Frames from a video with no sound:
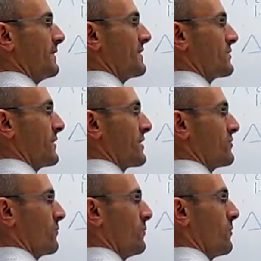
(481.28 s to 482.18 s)
that this
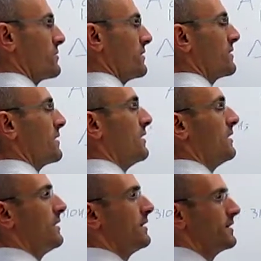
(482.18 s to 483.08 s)
reaction quotient
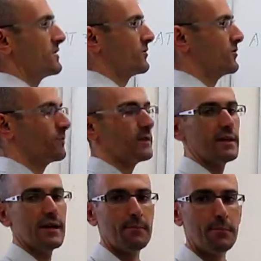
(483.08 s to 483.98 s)
is going to
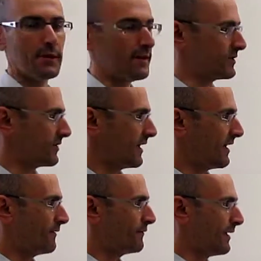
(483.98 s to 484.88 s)
be a plus. is going to
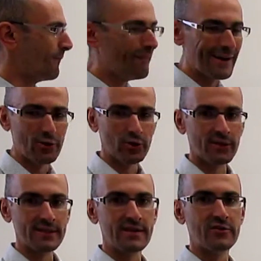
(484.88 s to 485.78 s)
have a
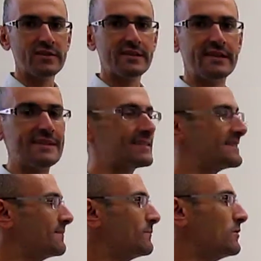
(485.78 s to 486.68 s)
biological standard state
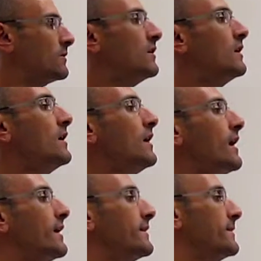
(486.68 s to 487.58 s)
symbol
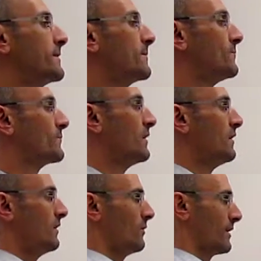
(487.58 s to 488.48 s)
uh, in it.
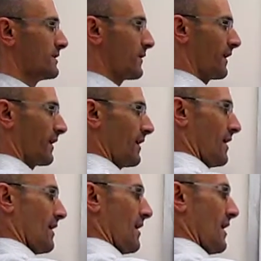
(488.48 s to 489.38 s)
Okay, so then
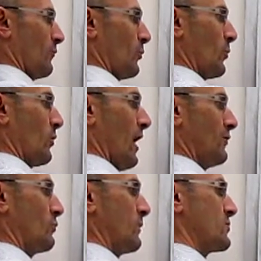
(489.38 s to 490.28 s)
uh, how, do, how
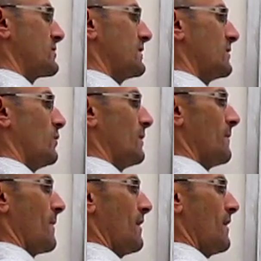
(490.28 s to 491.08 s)
do we proceed? Well,